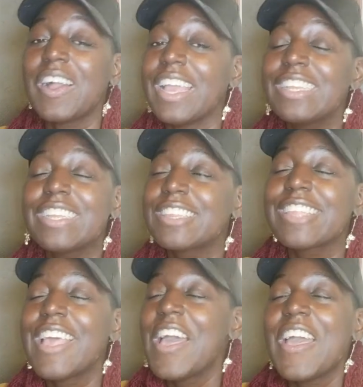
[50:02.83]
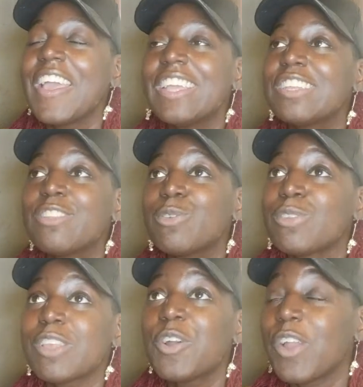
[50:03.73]
it just was
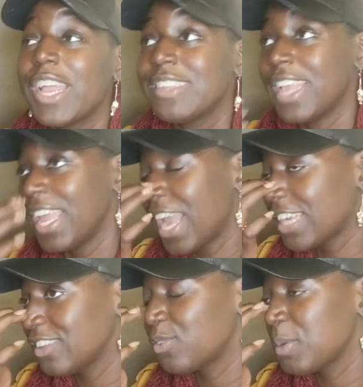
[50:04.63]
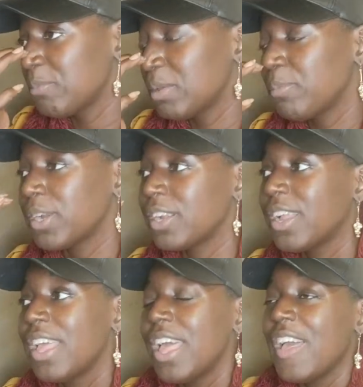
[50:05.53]
so crazy. And I just remember
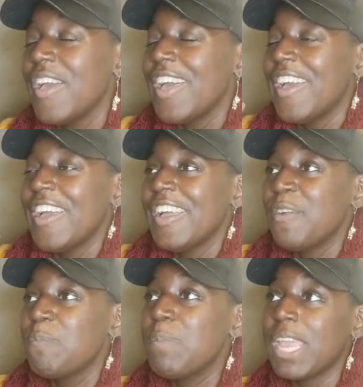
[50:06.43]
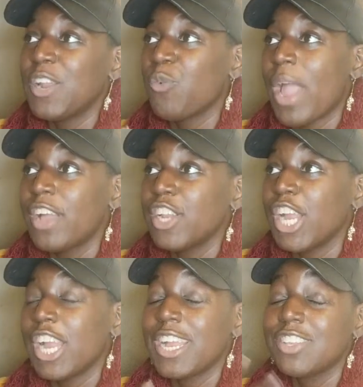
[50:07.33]
being around
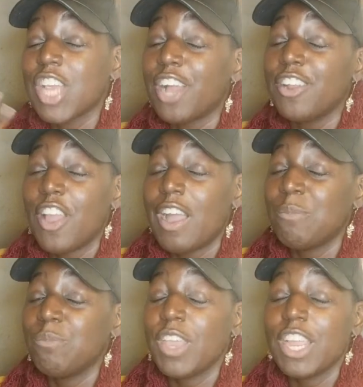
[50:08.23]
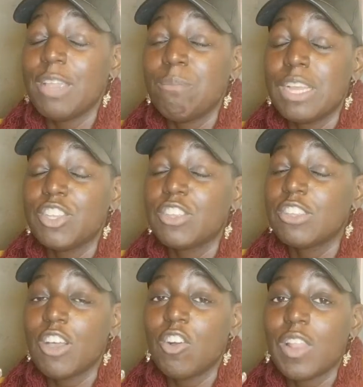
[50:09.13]
her, because y'all know I'm very much
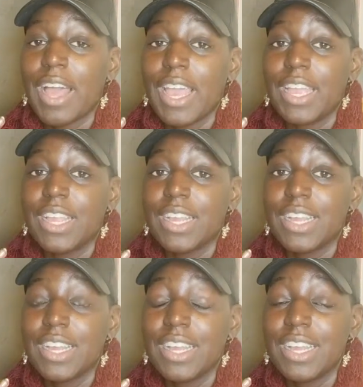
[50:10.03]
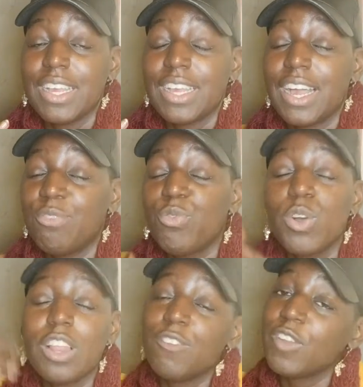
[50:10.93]
so like
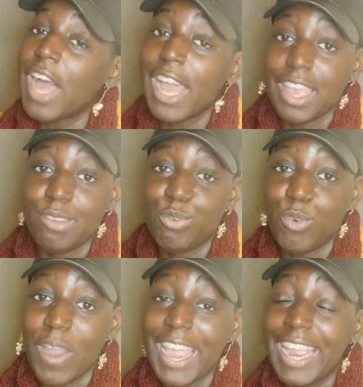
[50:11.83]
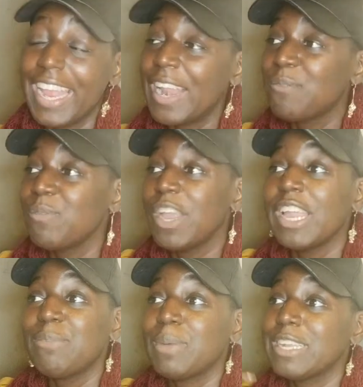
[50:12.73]
full of life, right? And I'm
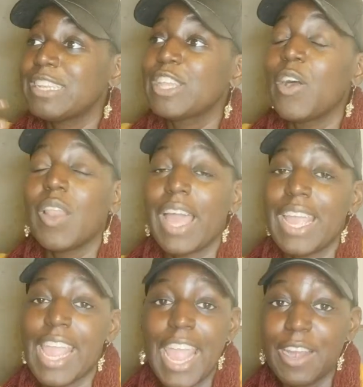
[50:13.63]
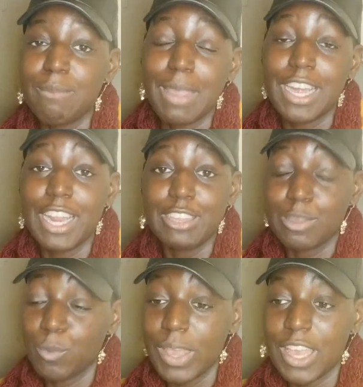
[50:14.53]
very much so like animated as
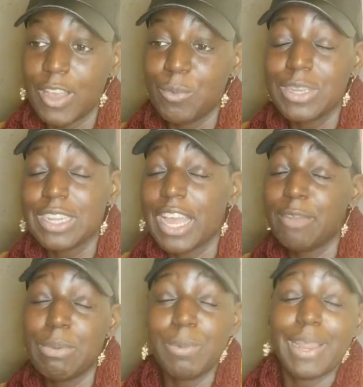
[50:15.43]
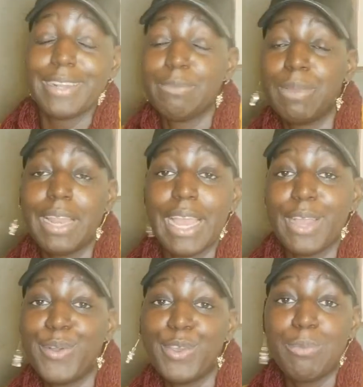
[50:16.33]
well, which a lot of people like to be like,
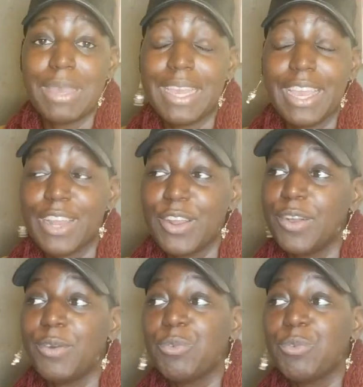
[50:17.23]
oh, you being ghetto,